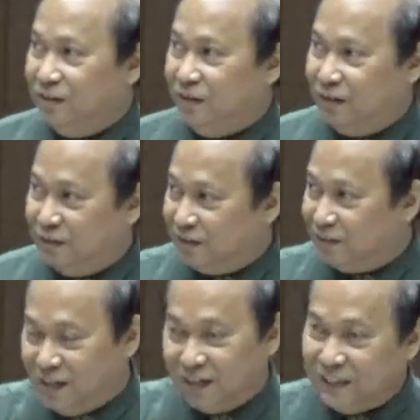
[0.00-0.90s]

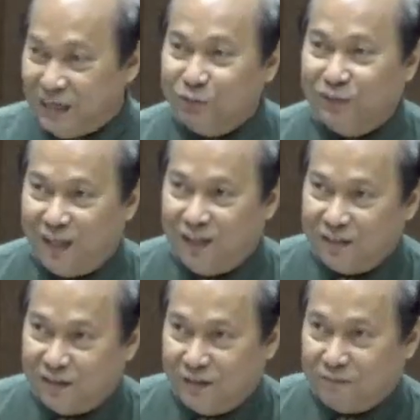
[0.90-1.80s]
that they are now
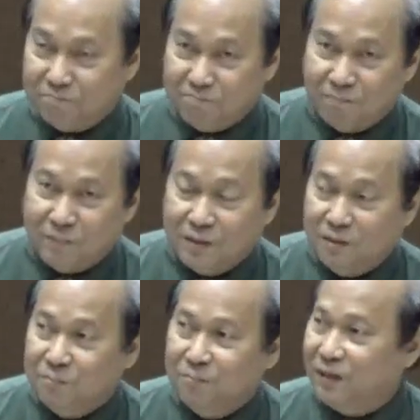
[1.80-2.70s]
taking.
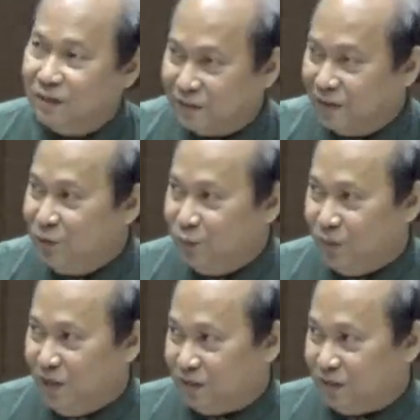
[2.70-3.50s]
But I'll tell you what,